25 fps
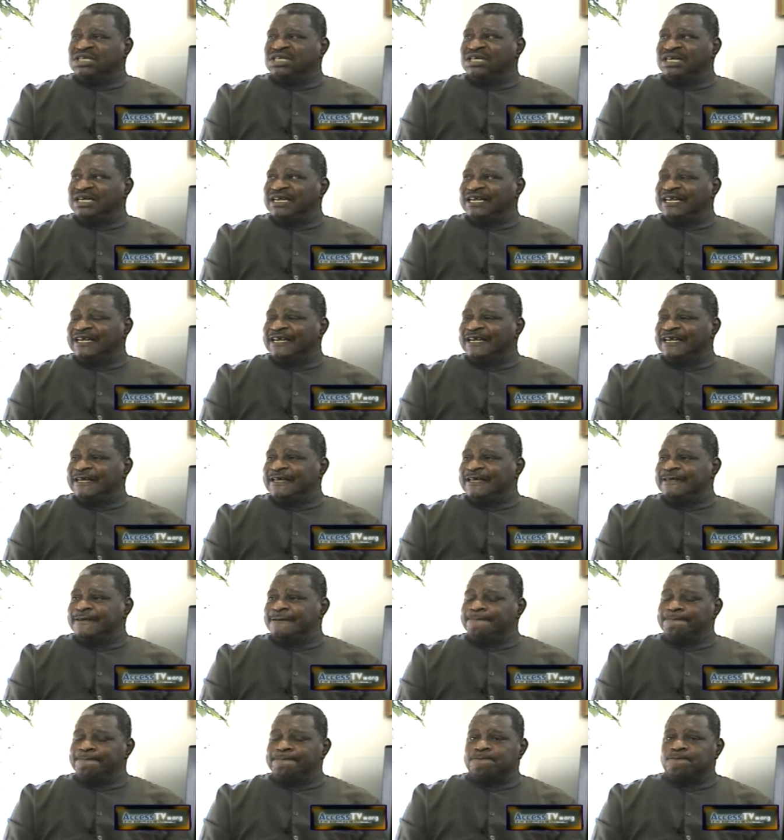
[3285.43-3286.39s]
here
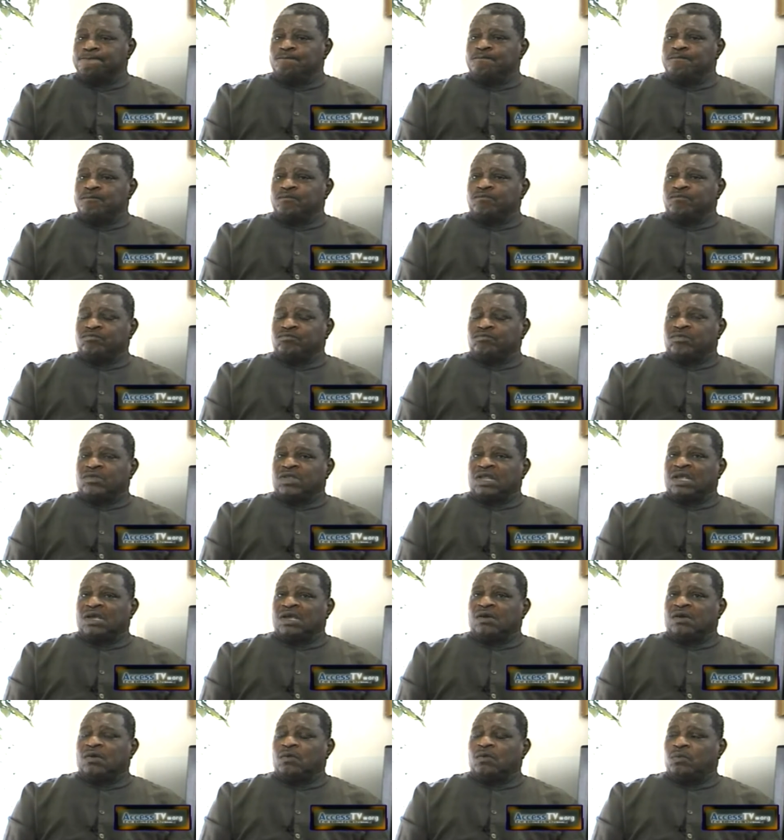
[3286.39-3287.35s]
is
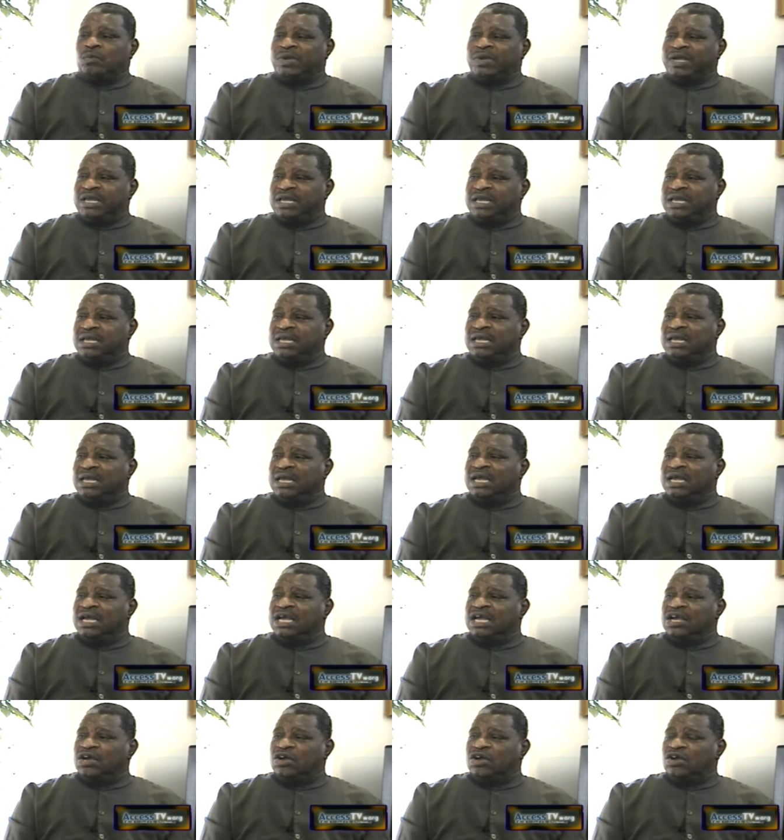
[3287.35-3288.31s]
we
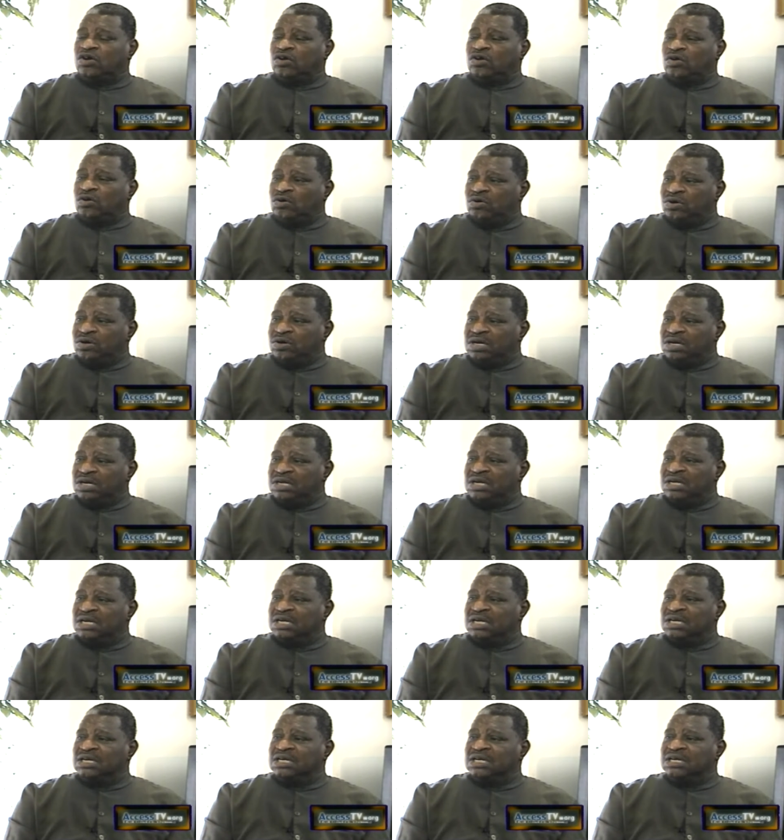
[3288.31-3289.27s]
could
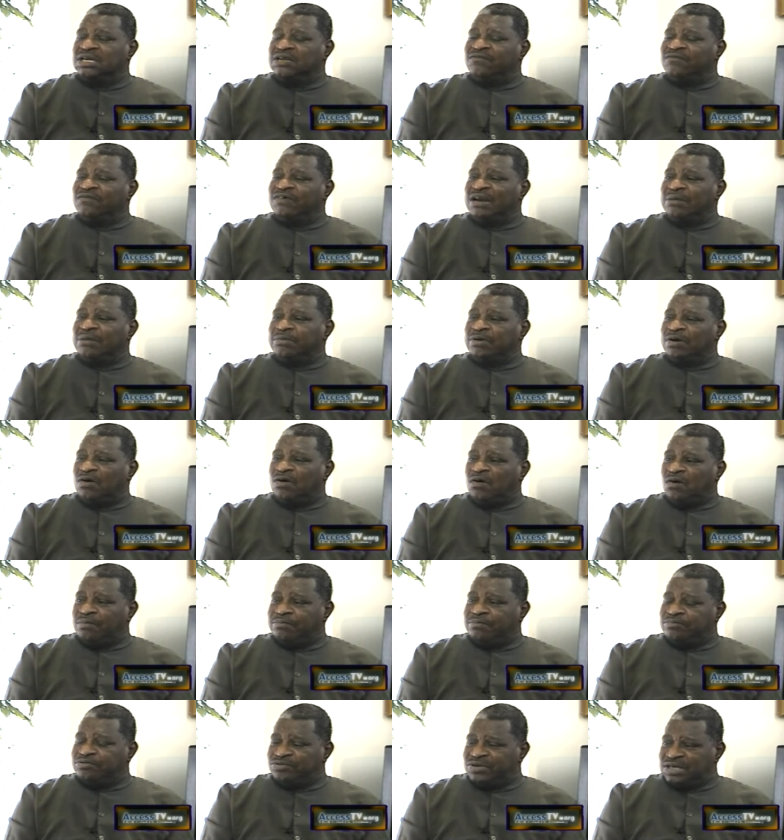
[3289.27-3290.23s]
develop
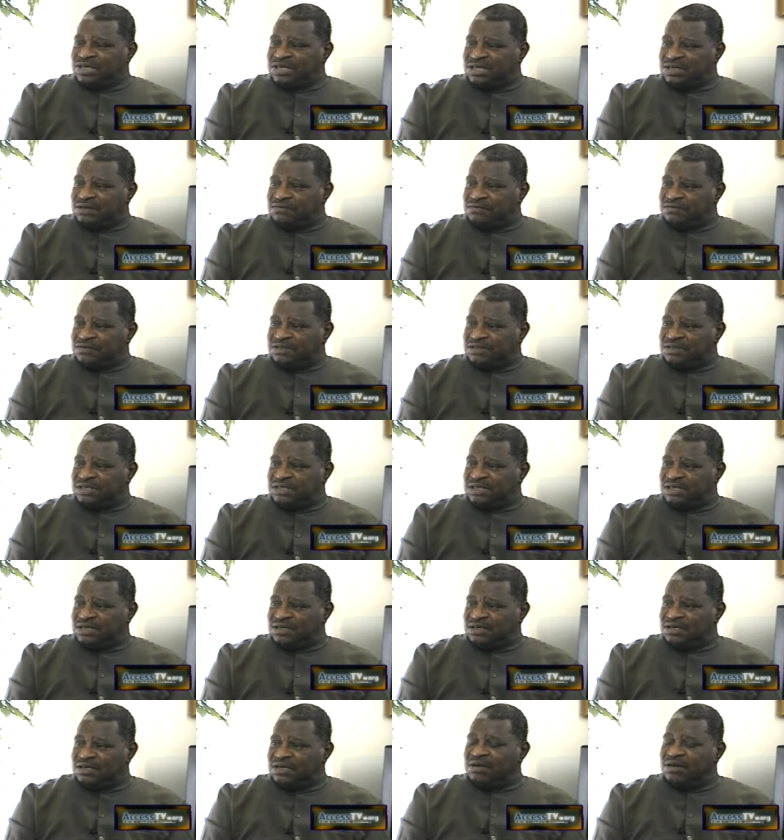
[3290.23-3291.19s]
cooperatives
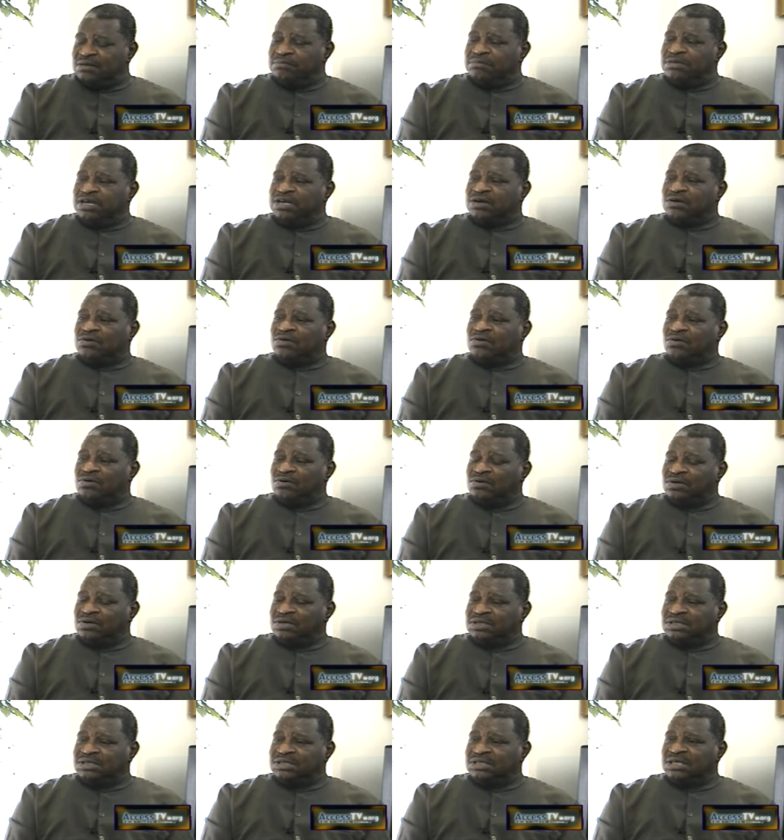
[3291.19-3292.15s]
here
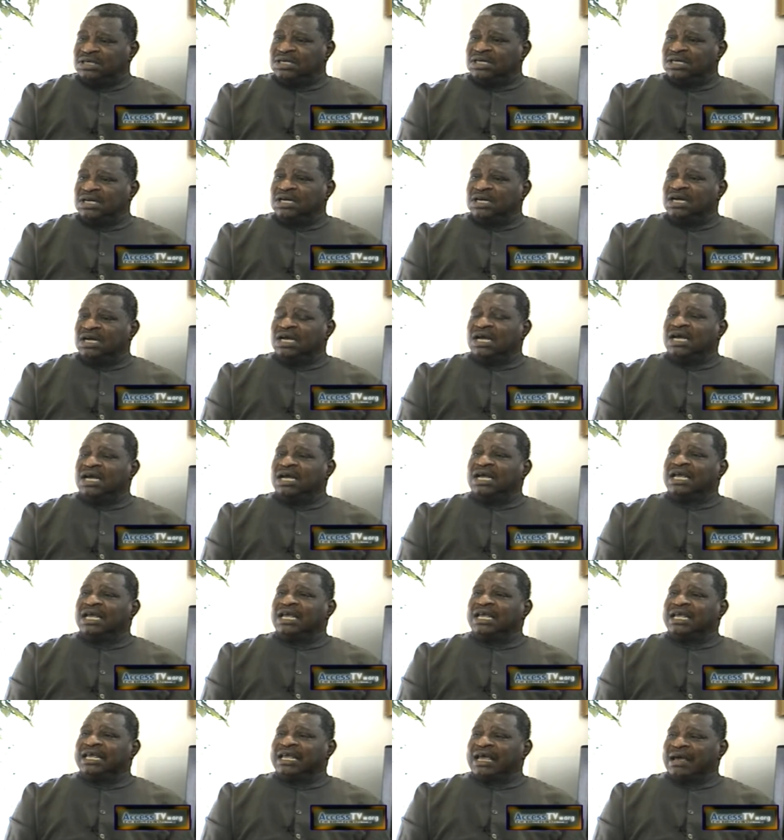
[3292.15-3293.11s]
because
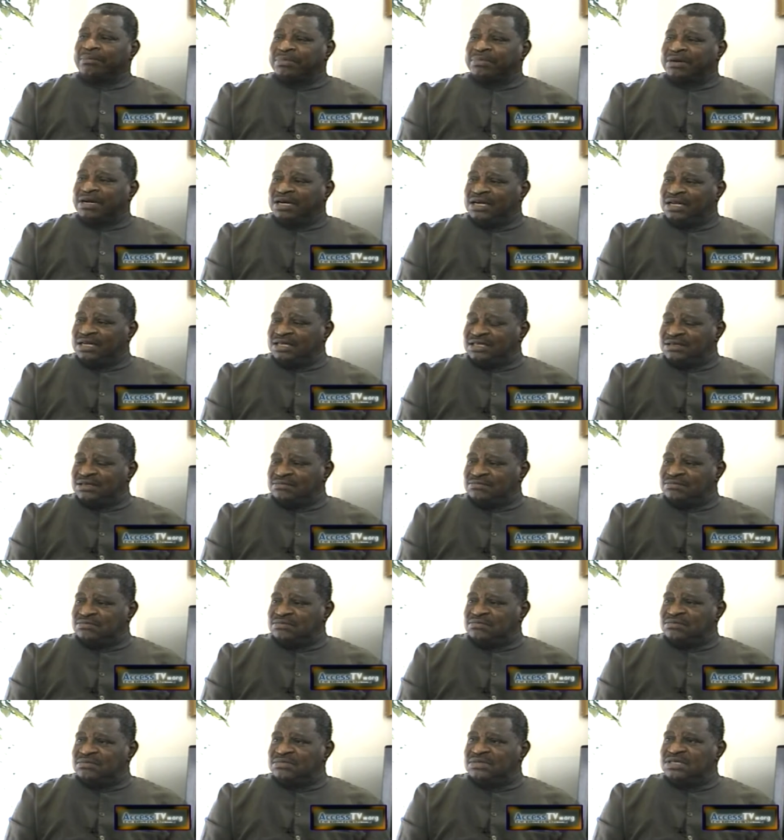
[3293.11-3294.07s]

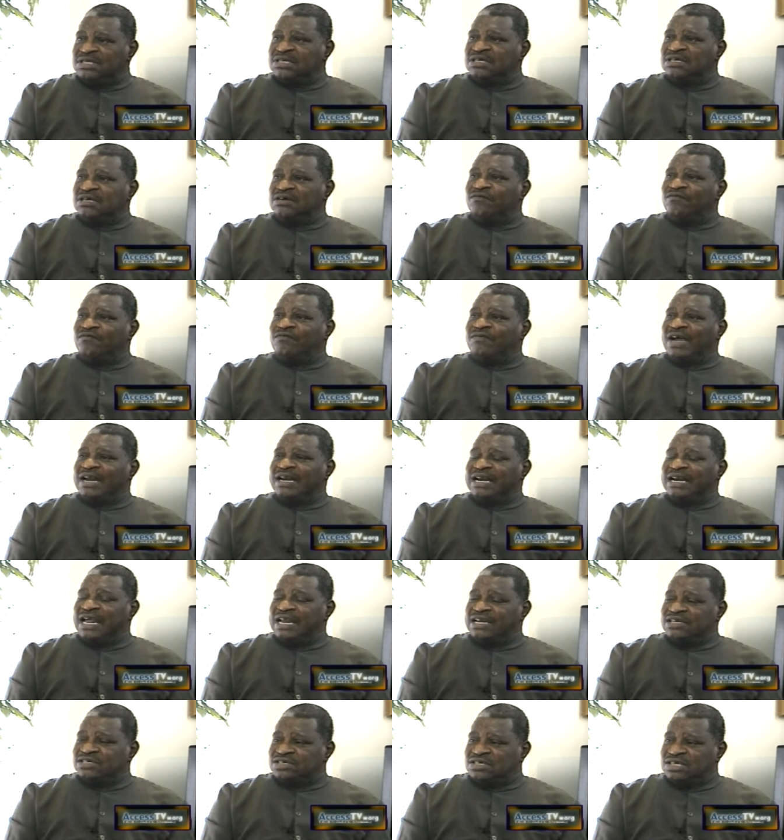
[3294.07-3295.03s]
capitalism,
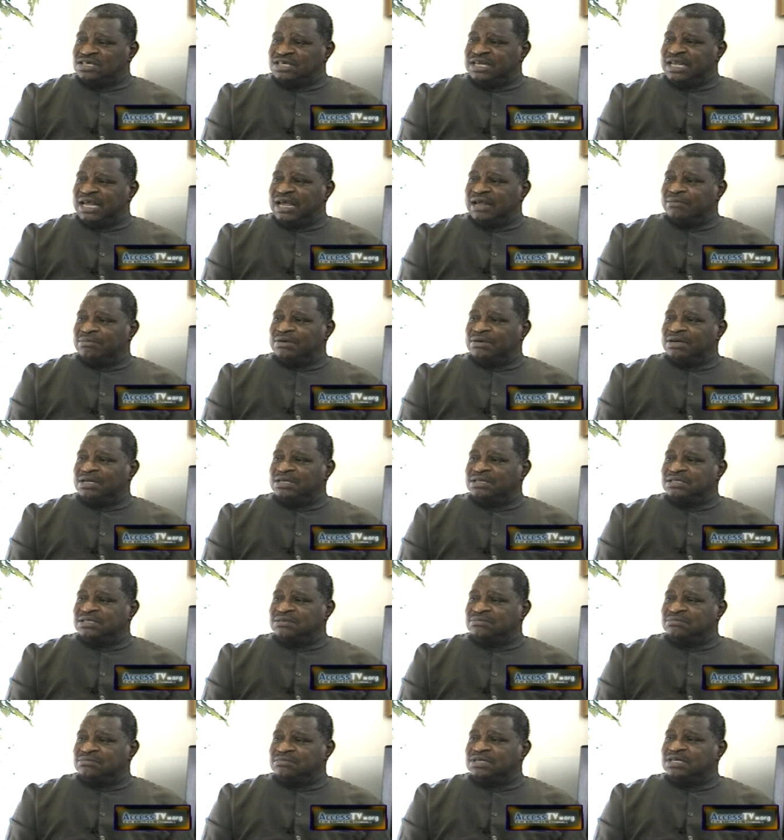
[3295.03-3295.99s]
financial
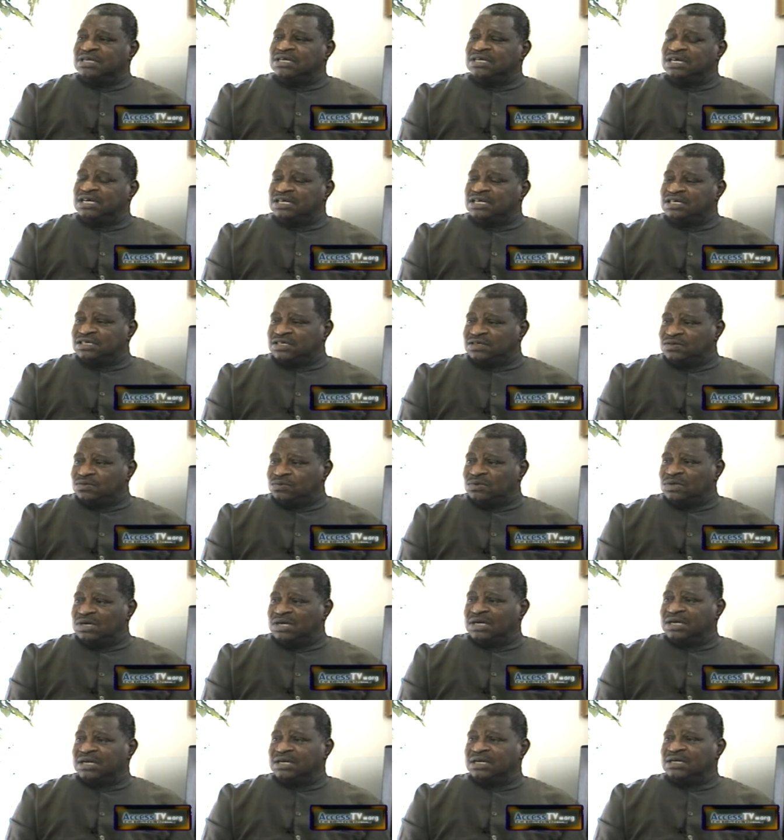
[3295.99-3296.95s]
capitalism, isn't
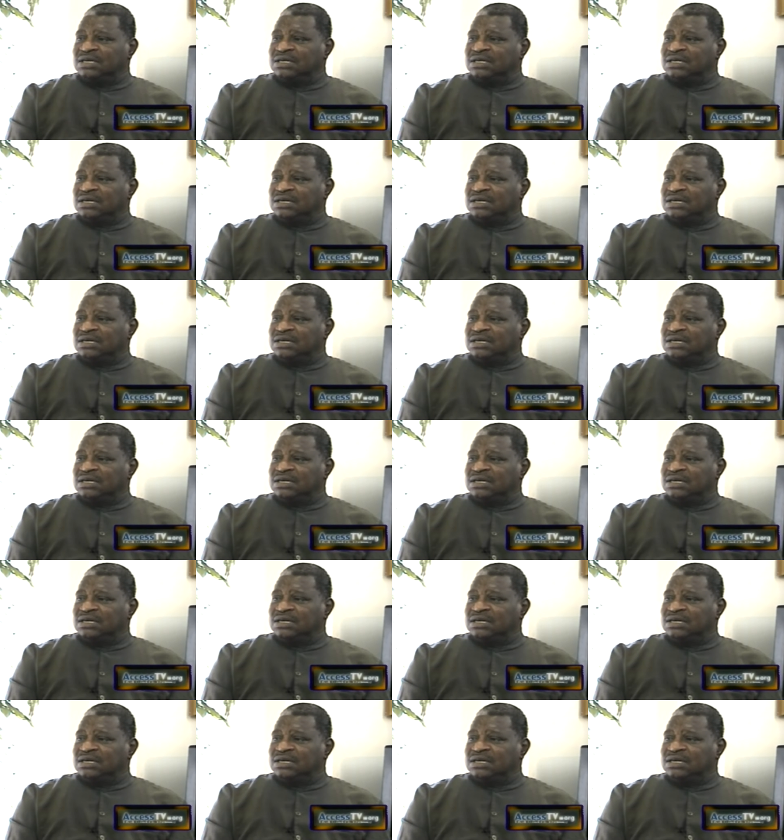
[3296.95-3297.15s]
working.